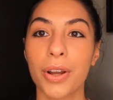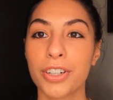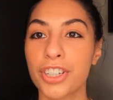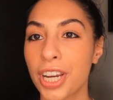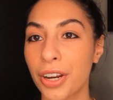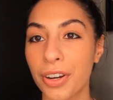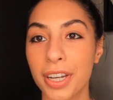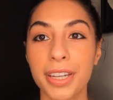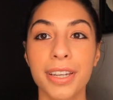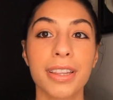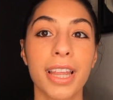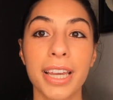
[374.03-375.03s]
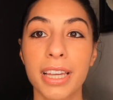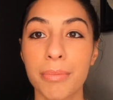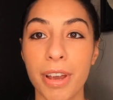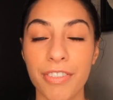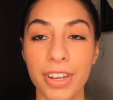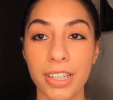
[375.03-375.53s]
Sharing and liking
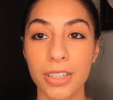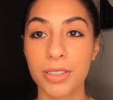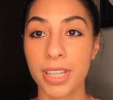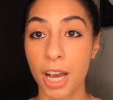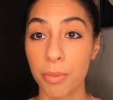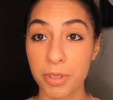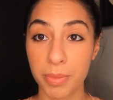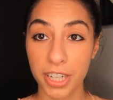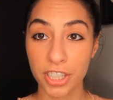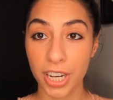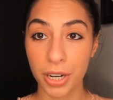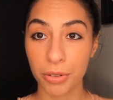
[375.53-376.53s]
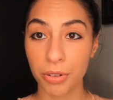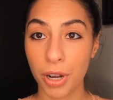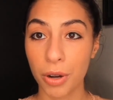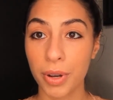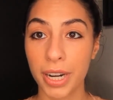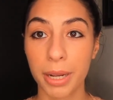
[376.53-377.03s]
my videos helps my channel
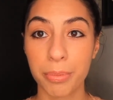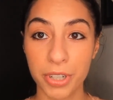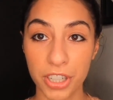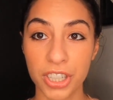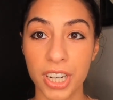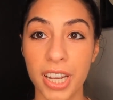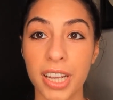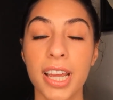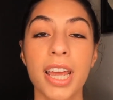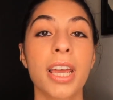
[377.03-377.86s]
grow, and I appreciate